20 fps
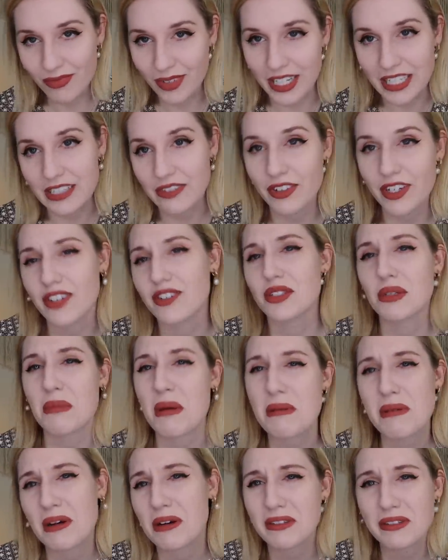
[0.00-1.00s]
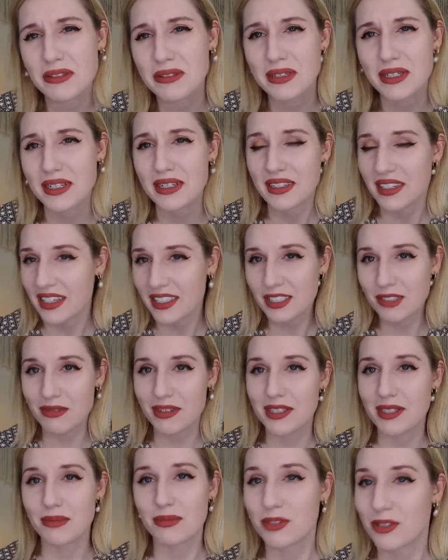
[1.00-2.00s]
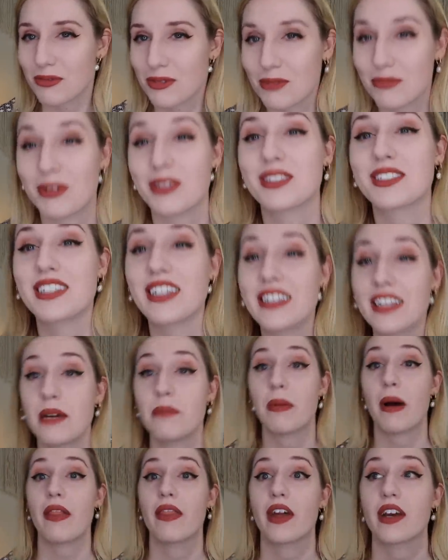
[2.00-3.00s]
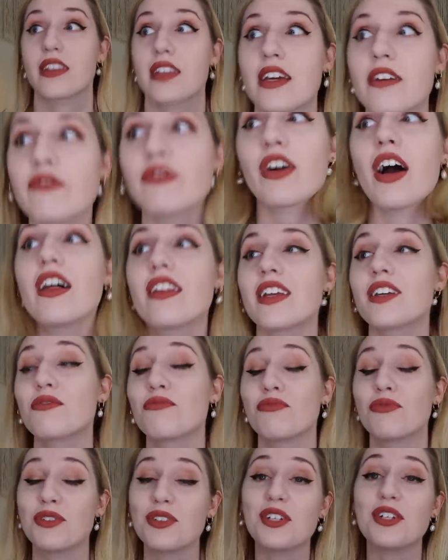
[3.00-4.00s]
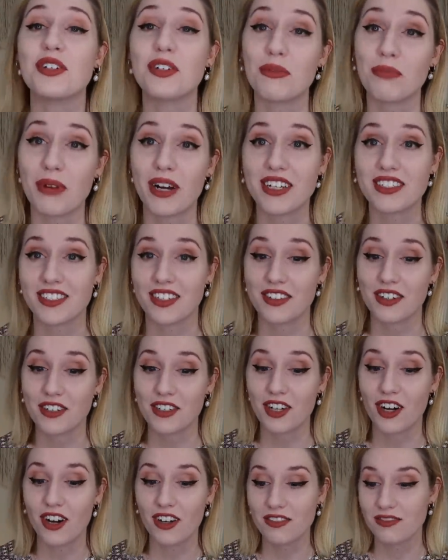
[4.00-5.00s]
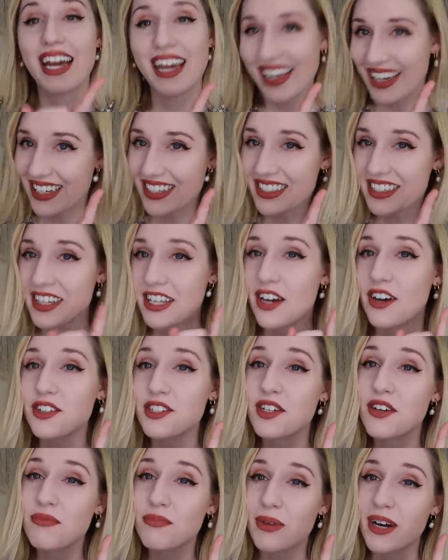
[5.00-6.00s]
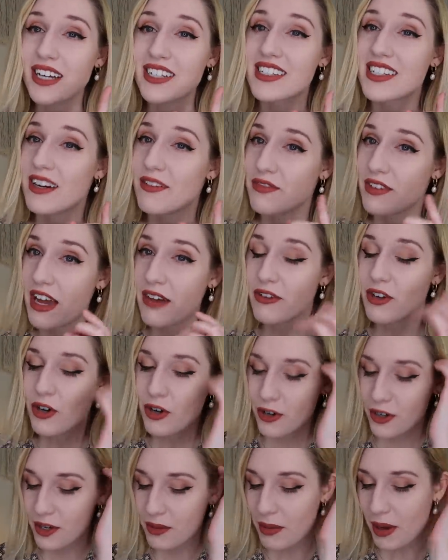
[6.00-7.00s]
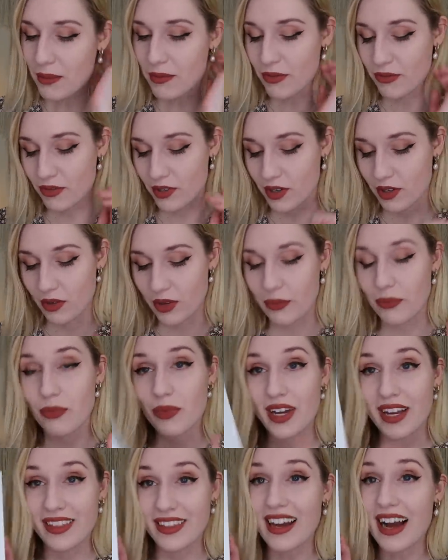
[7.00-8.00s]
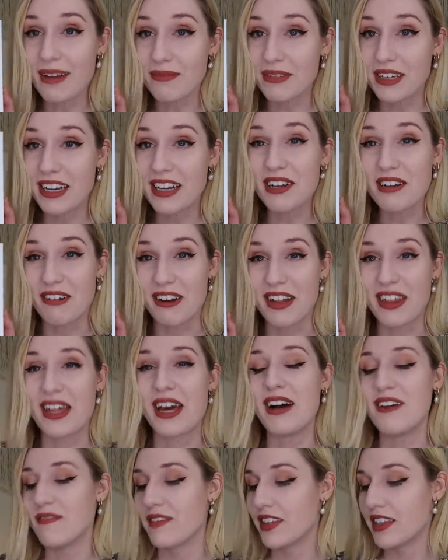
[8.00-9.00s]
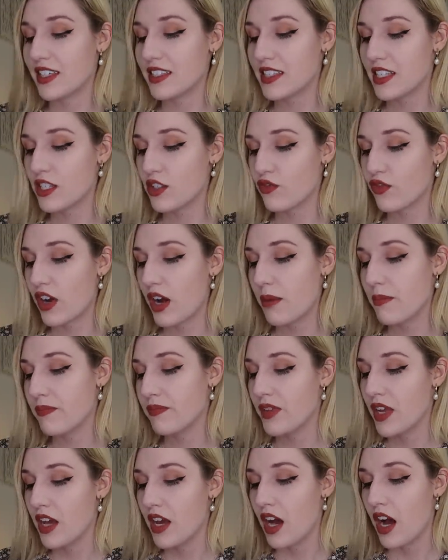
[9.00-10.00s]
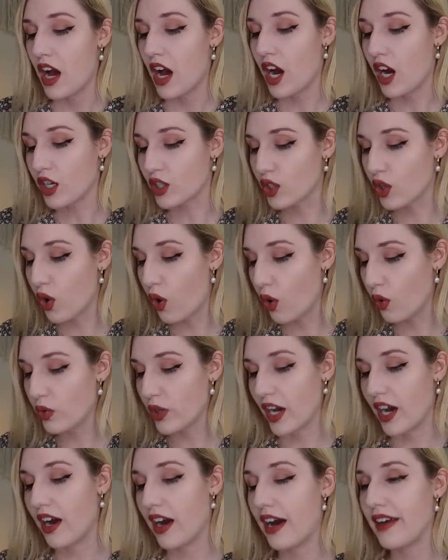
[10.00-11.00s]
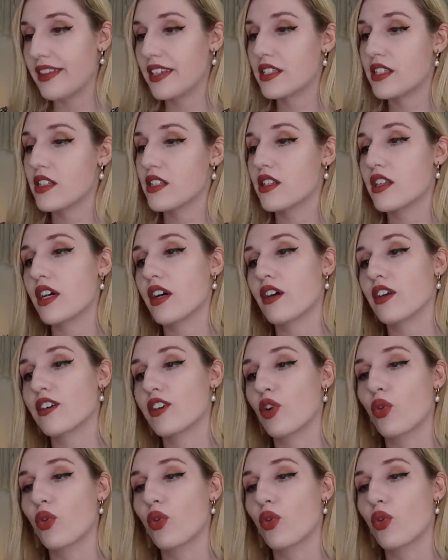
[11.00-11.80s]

week's video, so maybe I'll include it in next week's subscription box Sunday. But like, they've got like really good brands on there, y'all. And they also have brands that I've never heard about before, and I'm getting one of them. This is from Acona, and this is their